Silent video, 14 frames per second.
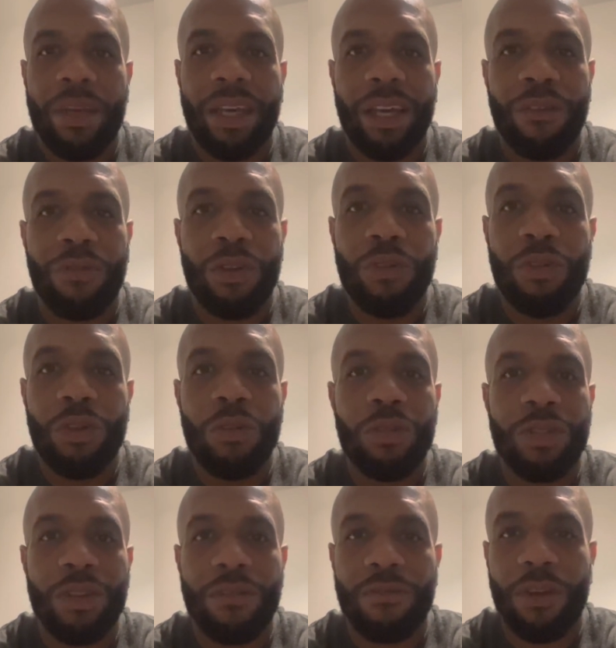If you use
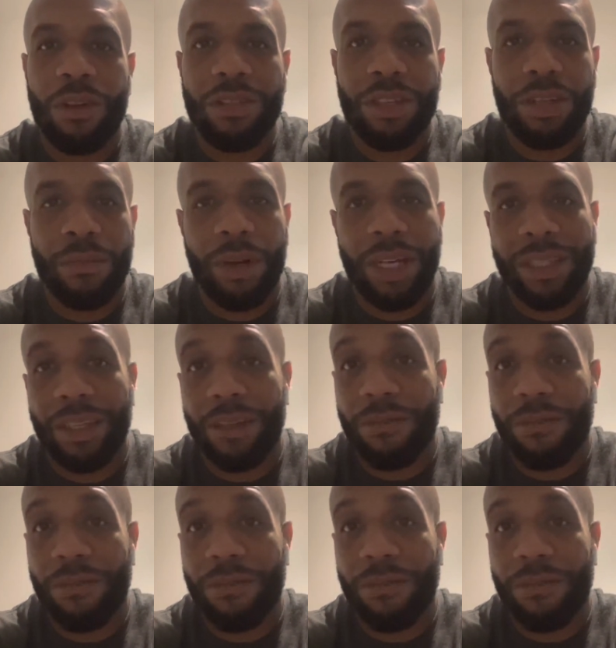the first of the month and the